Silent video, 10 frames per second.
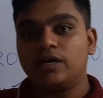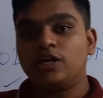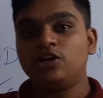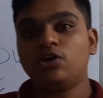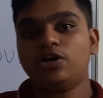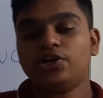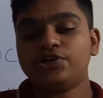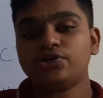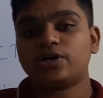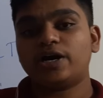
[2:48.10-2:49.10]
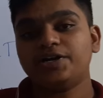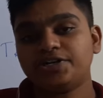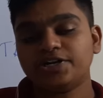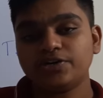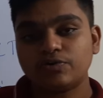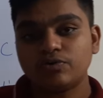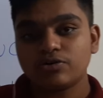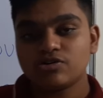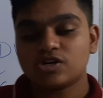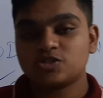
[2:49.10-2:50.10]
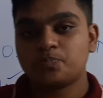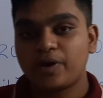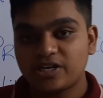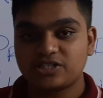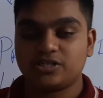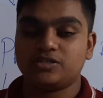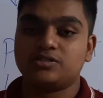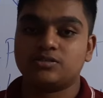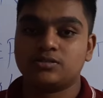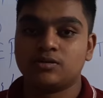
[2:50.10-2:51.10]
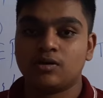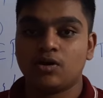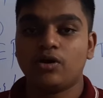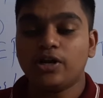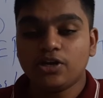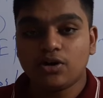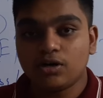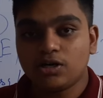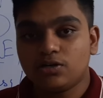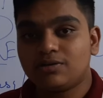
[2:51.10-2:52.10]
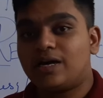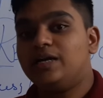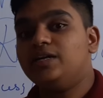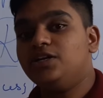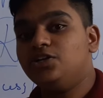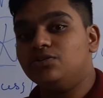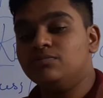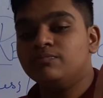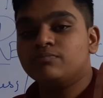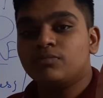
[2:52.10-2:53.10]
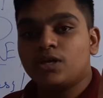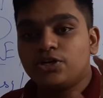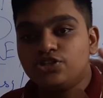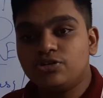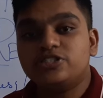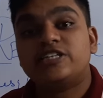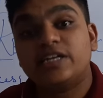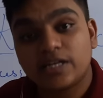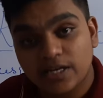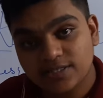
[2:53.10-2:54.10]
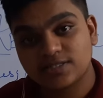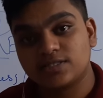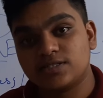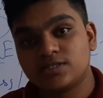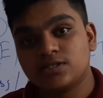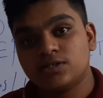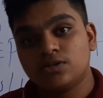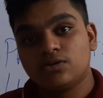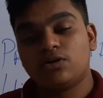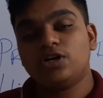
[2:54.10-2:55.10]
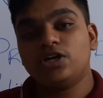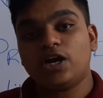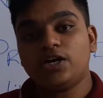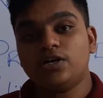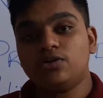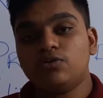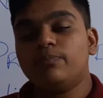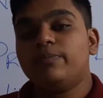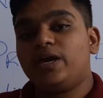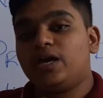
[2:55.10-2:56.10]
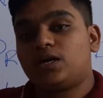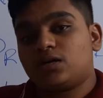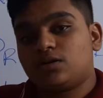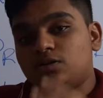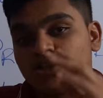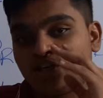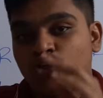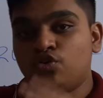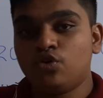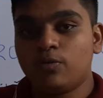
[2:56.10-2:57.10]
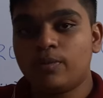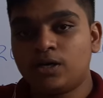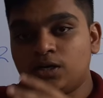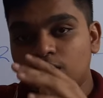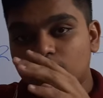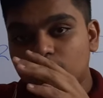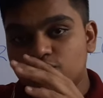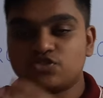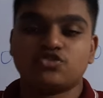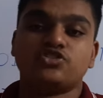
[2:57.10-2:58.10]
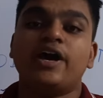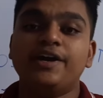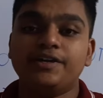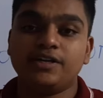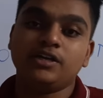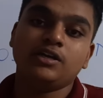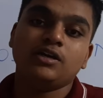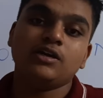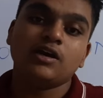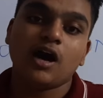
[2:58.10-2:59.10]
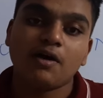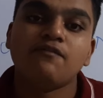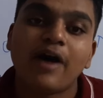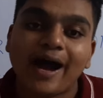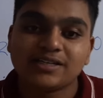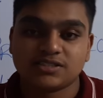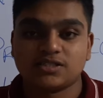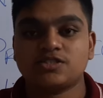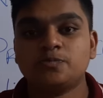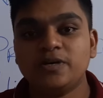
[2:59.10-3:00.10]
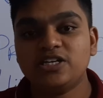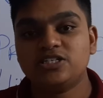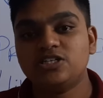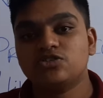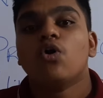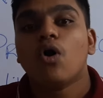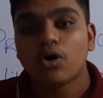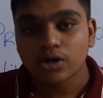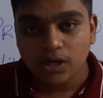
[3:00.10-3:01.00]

in order to continue your species, or in order to continue your generations, or in order to make the human society a vast species on